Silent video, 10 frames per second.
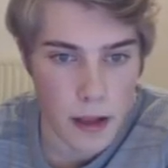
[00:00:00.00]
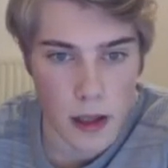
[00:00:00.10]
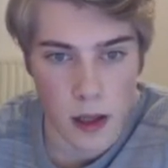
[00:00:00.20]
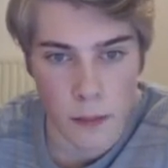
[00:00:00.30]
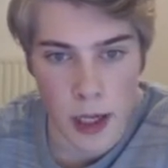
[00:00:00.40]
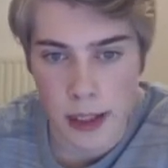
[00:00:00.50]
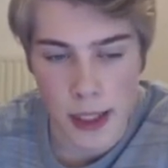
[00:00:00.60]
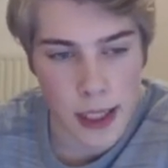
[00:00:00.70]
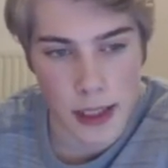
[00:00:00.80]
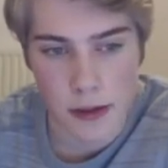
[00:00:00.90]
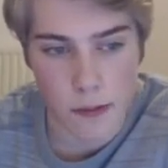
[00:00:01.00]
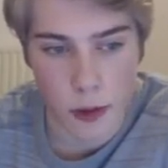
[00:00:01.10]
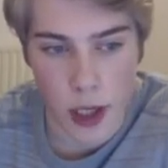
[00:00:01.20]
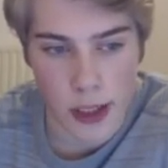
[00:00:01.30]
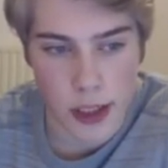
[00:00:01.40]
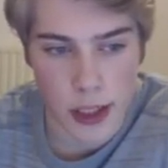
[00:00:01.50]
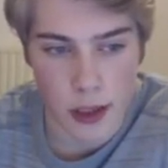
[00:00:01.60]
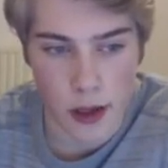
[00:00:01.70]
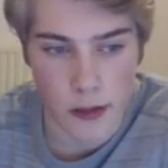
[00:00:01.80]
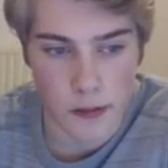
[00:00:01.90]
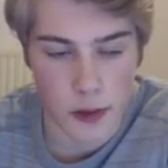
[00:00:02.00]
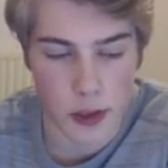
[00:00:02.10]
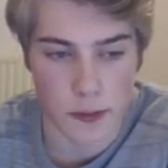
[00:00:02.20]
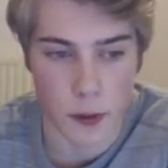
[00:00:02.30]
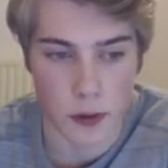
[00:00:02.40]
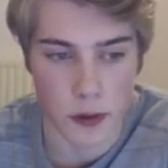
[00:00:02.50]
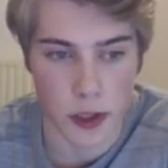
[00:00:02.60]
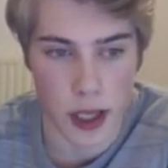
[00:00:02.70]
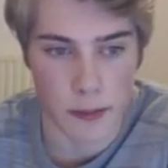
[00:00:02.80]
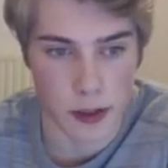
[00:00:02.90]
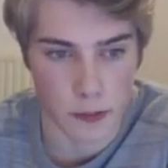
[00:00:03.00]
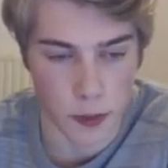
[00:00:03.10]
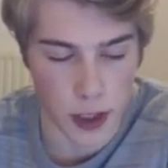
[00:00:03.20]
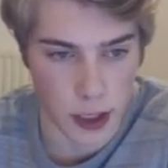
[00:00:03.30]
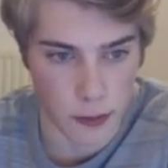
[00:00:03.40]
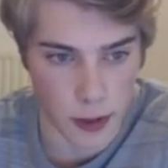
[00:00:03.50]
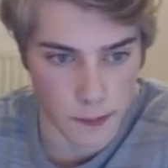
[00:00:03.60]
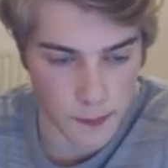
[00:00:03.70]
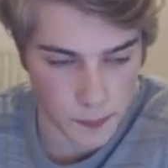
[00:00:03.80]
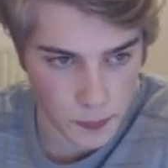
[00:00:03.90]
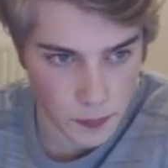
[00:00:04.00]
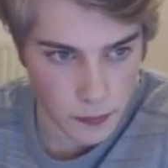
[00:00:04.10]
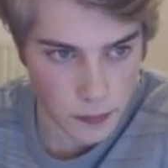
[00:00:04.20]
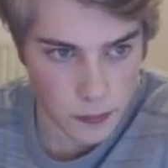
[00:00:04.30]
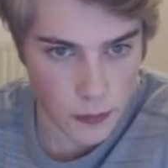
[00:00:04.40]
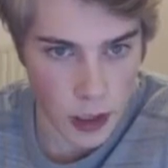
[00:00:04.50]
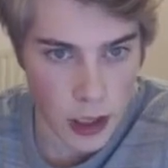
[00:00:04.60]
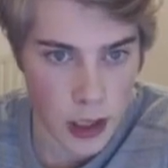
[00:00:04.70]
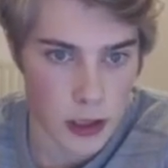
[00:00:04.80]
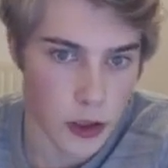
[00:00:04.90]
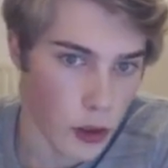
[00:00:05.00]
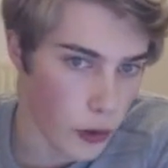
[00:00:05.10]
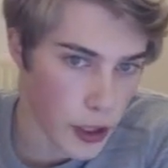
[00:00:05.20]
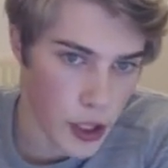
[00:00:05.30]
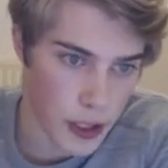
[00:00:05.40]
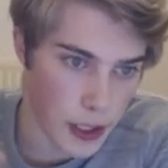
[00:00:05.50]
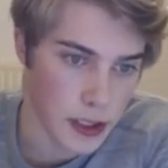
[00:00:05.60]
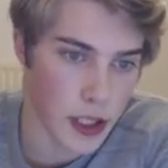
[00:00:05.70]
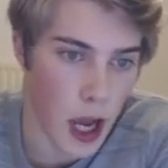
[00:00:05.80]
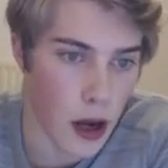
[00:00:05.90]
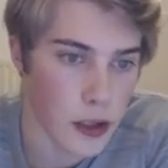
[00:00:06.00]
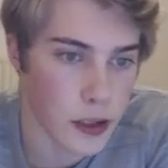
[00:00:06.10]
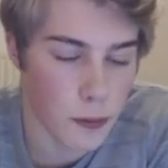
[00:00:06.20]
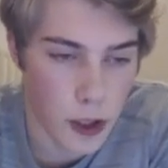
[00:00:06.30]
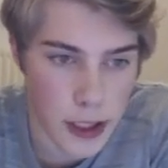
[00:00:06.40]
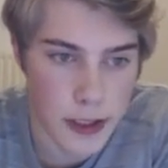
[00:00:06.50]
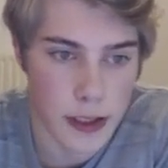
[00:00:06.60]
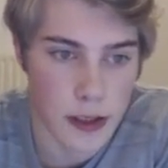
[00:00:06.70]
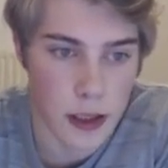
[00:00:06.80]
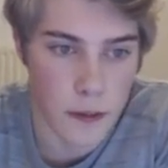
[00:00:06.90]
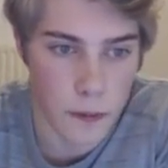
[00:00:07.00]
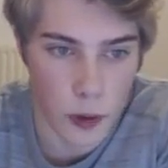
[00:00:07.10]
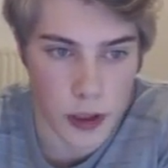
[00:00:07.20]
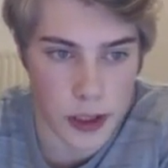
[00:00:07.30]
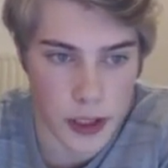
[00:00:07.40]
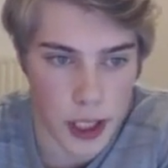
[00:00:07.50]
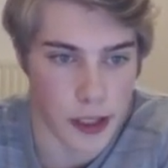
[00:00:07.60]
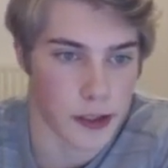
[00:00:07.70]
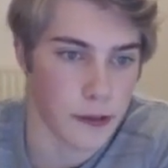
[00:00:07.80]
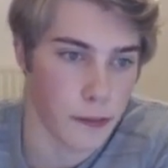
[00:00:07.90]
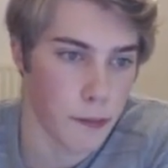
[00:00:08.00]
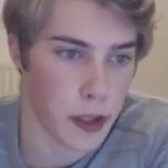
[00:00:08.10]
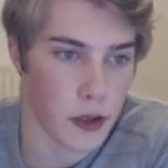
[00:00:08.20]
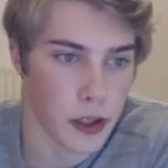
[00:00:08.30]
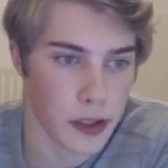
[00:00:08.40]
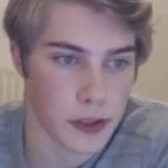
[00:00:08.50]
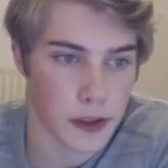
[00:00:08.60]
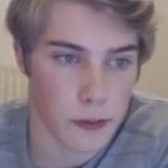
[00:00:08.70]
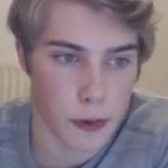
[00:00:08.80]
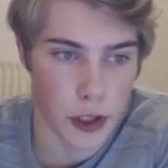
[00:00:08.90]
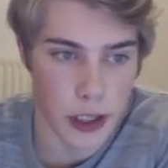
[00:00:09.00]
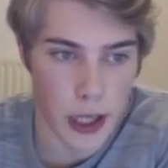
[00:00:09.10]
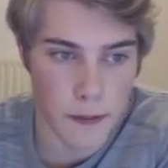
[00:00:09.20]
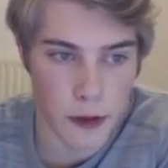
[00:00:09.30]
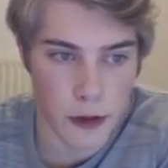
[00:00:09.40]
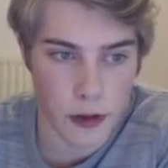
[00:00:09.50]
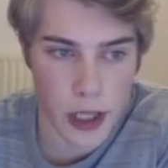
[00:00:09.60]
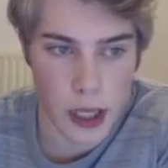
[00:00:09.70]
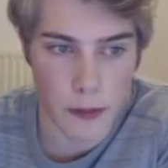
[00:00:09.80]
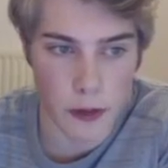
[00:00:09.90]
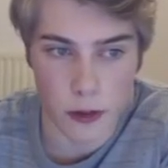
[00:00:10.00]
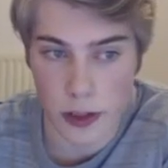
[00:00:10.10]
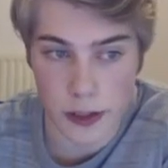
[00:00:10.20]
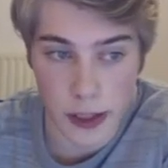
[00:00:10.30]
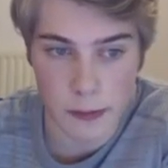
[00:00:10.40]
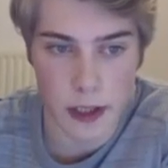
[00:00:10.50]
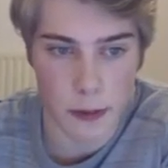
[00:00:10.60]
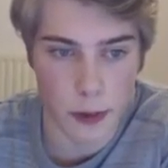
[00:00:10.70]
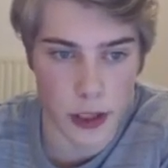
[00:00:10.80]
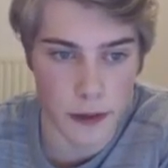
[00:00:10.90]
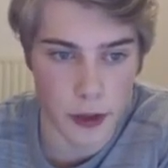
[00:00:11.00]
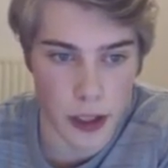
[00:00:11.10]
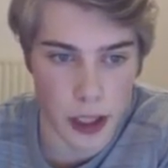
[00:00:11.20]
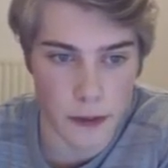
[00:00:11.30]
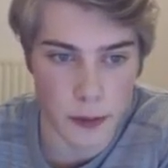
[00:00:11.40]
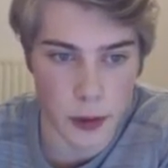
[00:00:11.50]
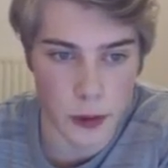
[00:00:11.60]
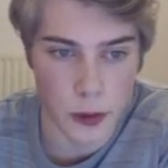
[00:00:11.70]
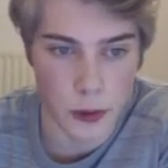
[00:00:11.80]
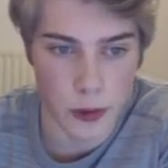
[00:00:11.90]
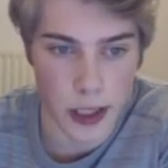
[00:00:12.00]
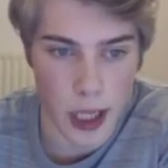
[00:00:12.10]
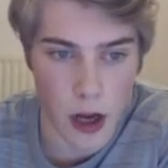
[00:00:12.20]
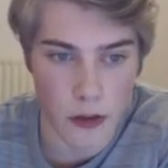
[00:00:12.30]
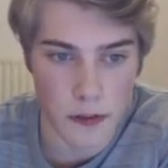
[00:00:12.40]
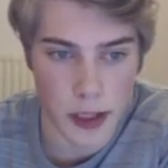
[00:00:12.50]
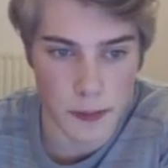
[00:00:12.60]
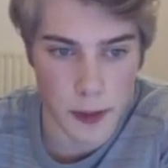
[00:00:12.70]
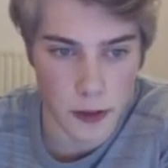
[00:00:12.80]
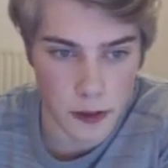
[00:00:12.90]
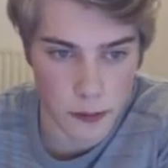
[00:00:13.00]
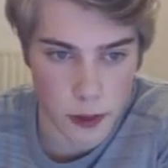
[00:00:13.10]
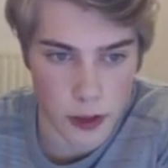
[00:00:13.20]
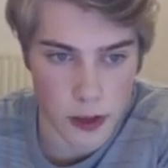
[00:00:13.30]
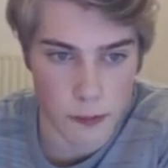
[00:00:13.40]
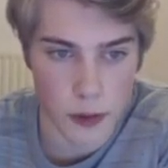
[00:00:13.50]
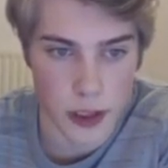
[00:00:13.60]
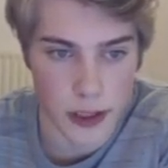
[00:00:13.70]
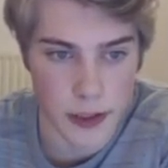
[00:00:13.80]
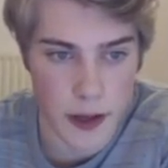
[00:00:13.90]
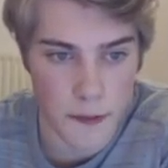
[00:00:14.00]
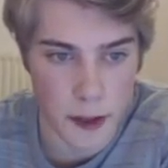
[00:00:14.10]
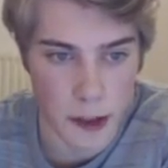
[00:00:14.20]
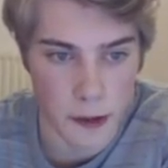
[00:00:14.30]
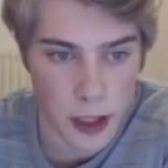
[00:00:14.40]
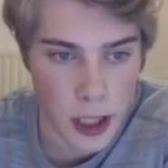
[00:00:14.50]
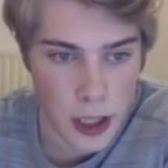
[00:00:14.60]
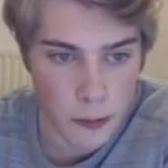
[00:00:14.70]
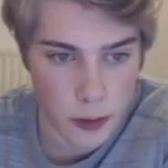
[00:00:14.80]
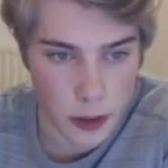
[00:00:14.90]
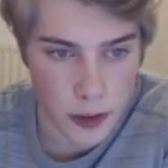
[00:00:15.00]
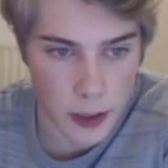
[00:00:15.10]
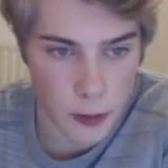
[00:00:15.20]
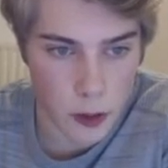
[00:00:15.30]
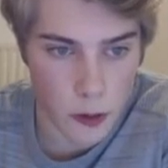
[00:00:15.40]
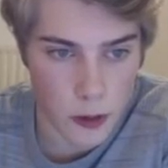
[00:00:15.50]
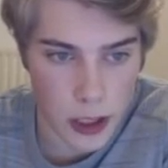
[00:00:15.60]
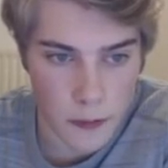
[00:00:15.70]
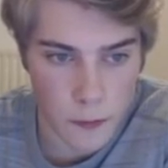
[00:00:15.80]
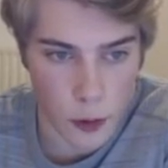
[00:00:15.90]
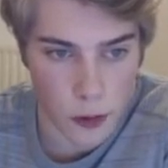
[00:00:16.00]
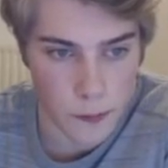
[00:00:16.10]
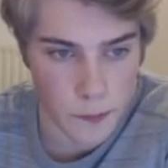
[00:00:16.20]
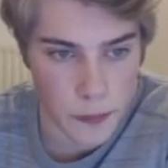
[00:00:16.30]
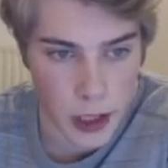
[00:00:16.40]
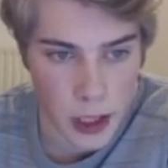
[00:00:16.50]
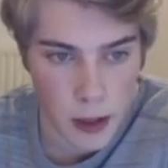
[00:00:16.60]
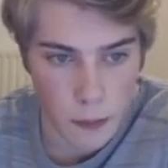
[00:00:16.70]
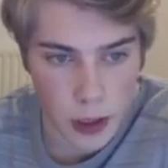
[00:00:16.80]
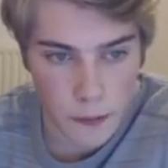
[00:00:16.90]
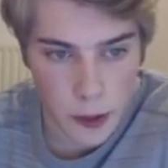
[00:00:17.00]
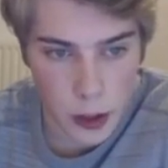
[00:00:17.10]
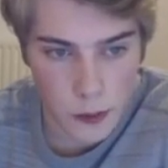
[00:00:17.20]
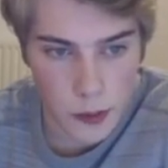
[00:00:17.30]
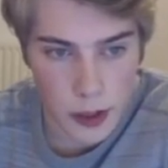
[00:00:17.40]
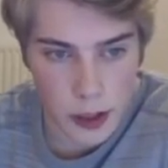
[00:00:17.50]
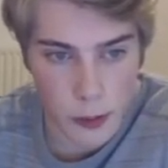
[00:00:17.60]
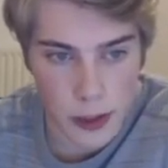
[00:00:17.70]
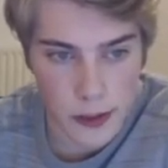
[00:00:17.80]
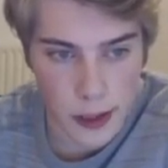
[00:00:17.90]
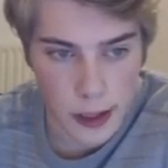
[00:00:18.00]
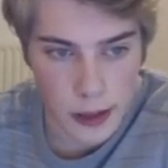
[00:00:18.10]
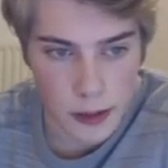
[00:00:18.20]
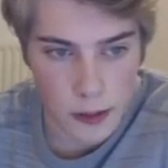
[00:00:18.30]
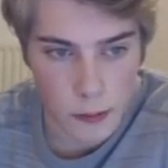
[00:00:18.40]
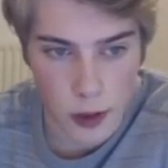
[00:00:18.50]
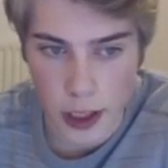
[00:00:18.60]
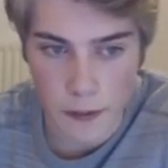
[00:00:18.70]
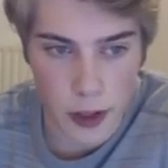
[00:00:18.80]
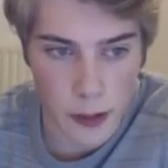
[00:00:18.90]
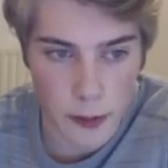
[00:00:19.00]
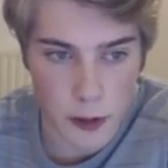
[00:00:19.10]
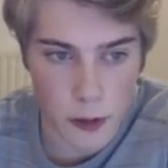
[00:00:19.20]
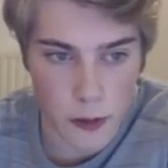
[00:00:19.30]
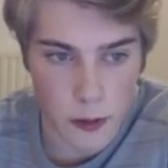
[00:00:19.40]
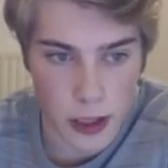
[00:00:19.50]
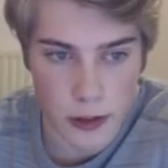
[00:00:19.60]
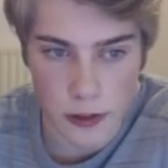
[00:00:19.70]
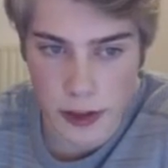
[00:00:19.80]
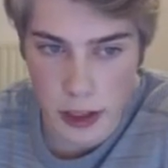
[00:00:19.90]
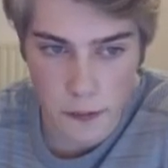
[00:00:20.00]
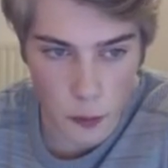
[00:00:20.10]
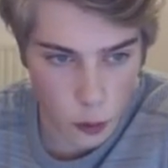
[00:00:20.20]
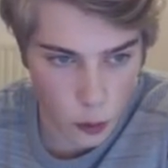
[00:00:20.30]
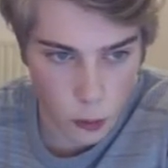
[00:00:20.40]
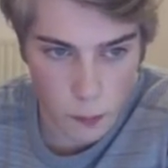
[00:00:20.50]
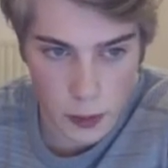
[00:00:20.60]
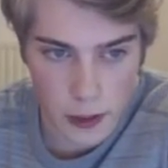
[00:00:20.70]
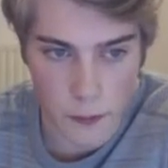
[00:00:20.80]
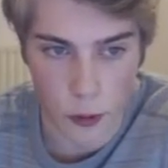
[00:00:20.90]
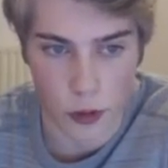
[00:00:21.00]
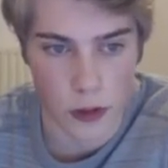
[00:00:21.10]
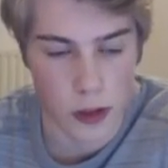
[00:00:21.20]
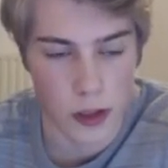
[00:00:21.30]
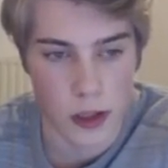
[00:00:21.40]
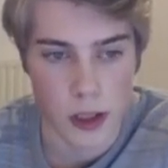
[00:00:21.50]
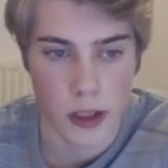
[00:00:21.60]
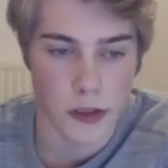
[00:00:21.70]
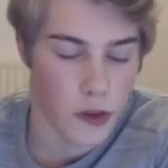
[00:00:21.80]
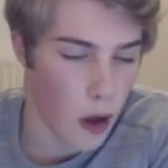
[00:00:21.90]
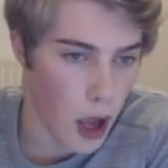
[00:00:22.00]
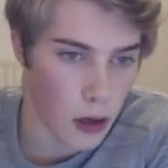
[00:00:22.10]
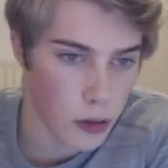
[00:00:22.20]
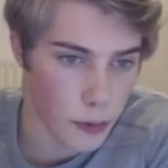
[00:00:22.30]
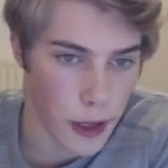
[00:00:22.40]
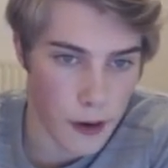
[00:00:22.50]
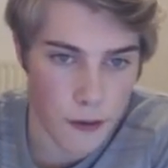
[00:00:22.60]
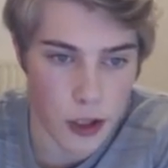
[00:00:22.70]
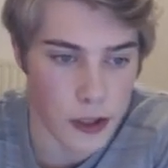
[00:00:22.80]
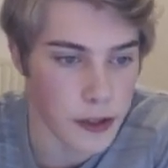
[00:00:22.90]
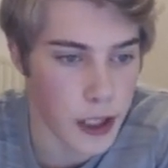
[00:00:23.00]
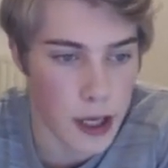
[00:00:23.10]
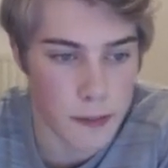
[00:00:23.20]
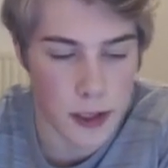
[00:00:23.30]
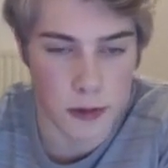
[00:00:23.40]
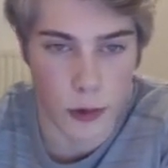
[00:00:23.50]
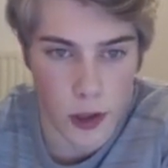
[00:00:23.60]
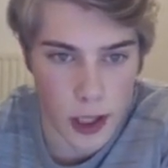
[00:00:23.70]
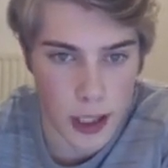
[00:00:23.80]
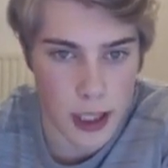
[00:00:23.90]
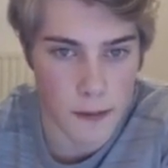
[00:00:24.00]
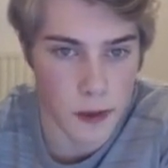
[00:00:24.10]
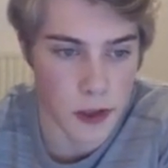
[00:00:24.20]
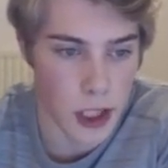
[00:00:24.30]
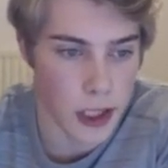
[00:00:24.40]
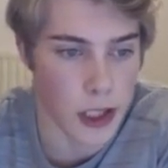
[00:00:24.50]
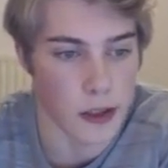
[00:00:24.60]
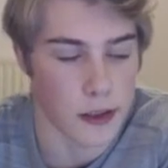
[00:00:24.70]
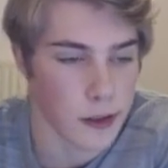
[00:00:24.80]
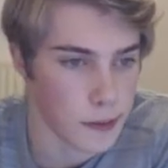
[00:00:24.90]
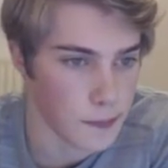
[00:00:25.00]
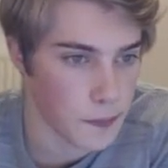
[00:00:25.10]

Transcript: Um, I think it will actually kind of transpose to the game at some point anyway. So the question is actually how does white avoid the checks? Because we're never able, or it seems like we're never able to get out of this because the rook protects the f-file. We're not able to go to e4. But if we go to the queen side, we're never able to go to either c4 or b4. So how do we ever escape this rook that keeps on checking us?